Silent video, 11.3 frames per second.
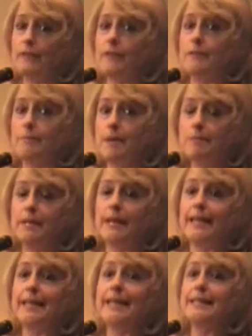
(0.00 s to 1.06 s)
that the people
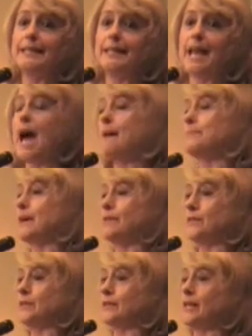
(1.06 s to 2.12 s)
can easily opt out
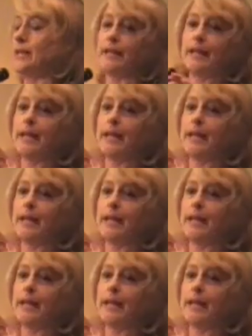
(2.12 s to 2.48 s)
of the study at